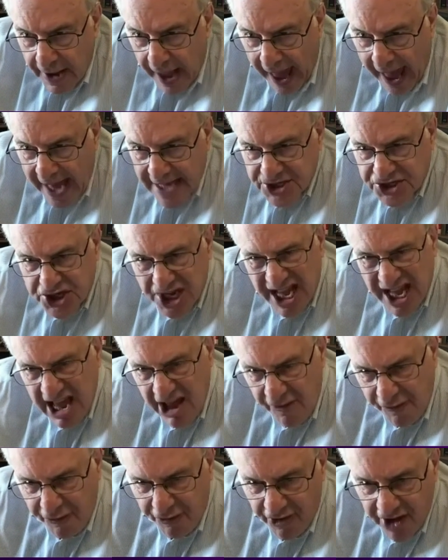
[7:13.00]
as
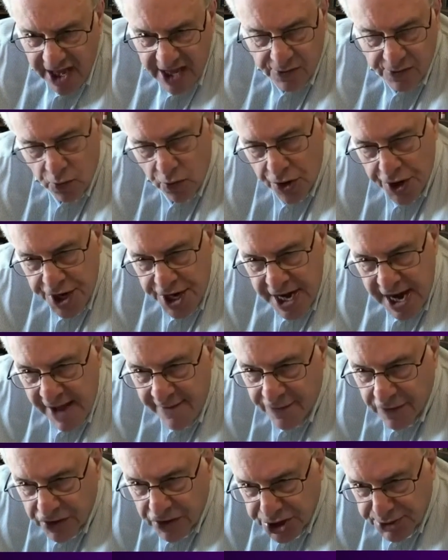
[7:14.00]
if it were
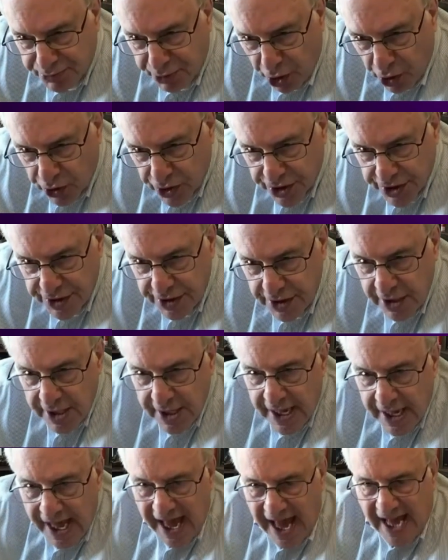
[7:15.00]
never spoken,
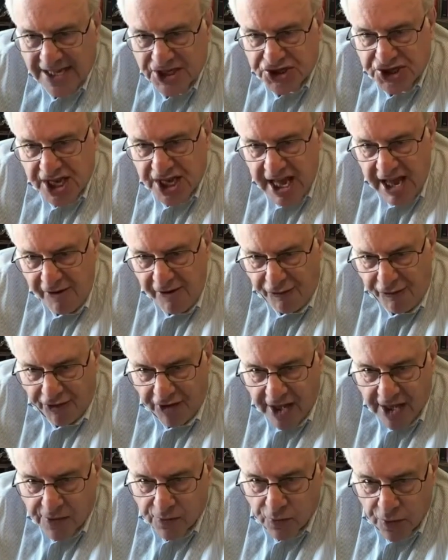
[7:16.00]
as if
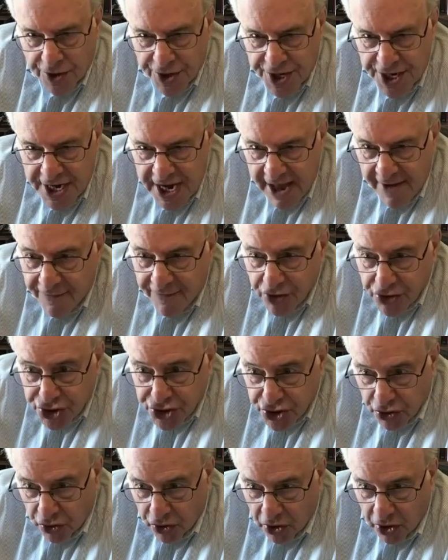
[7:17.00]
it were never
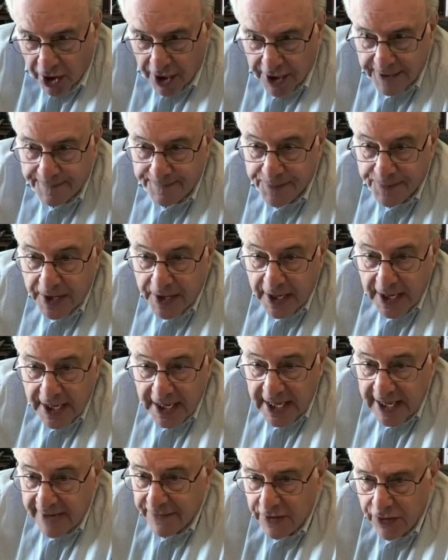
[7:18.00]
taught,
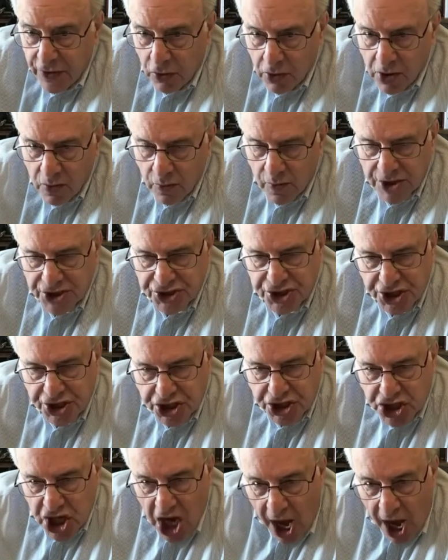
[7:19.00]
even though it was the
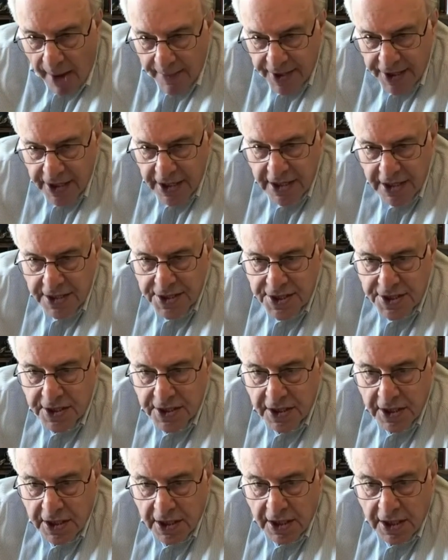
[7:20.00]
dominant
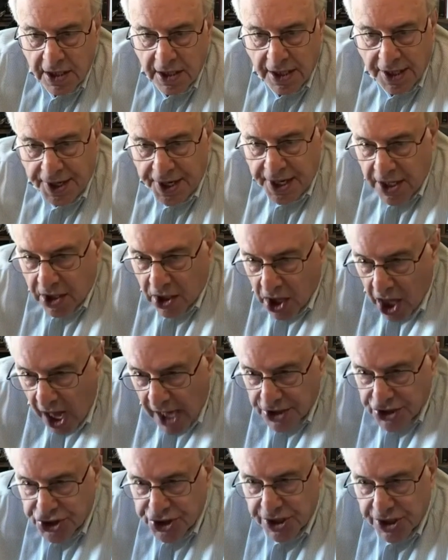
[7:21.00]

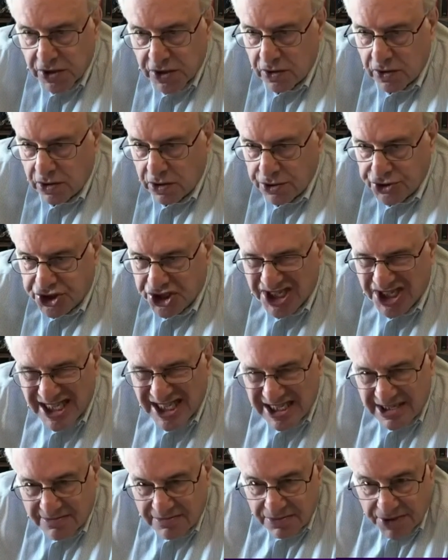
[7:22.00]
ideological
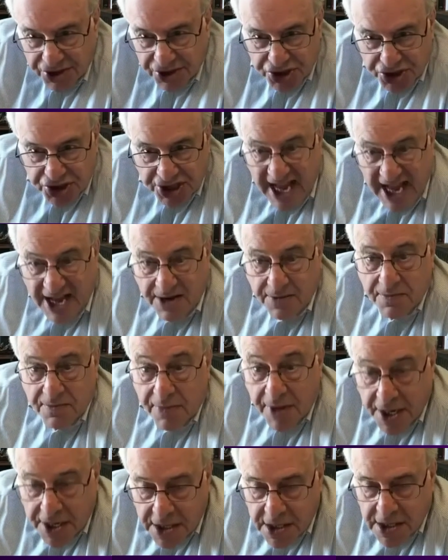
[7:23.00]

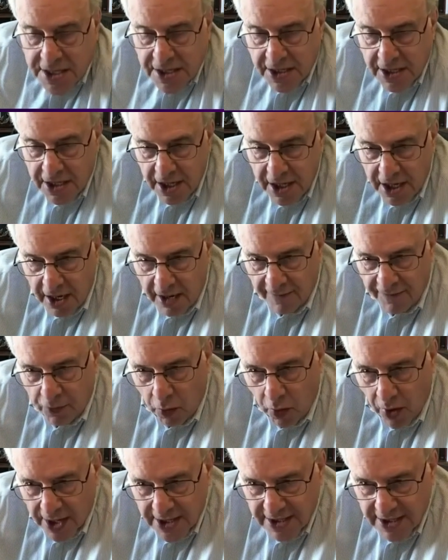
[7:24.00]
statement of
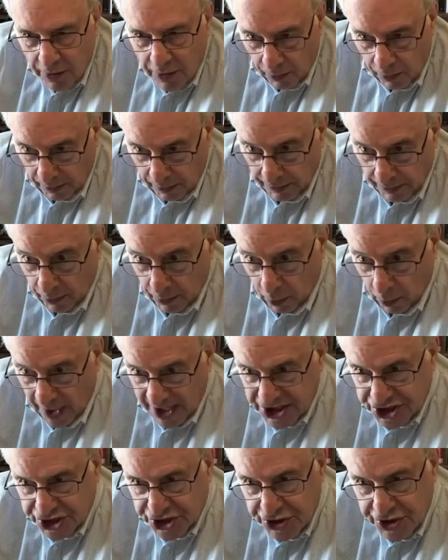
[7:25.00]
what
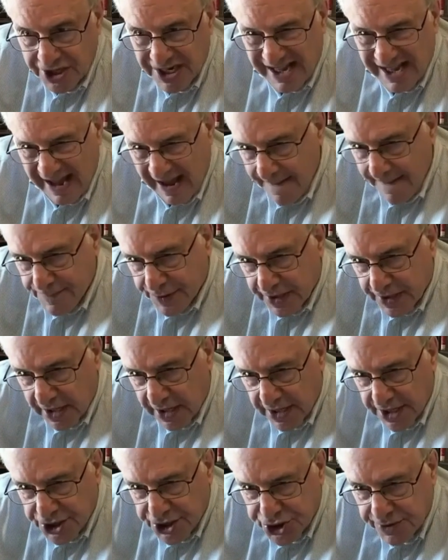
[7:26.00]
Western
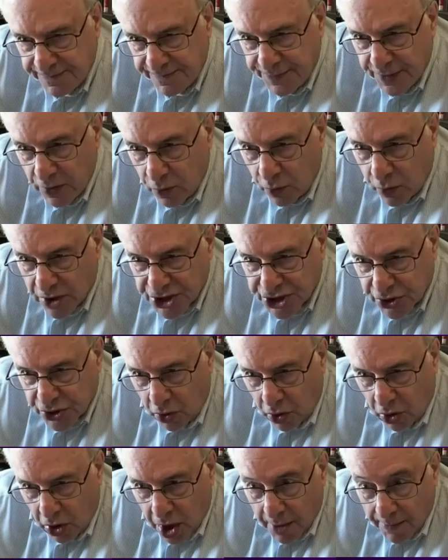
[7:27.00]
capitalism was
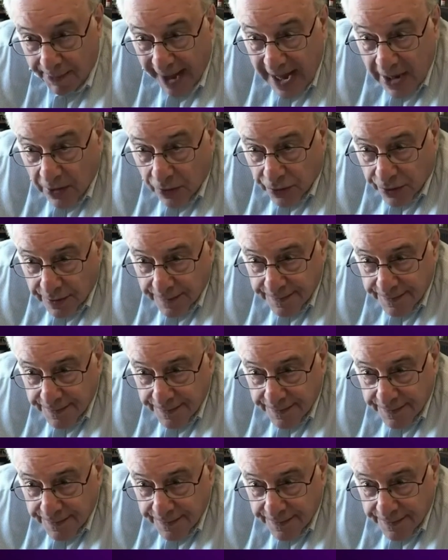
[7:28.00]
all about.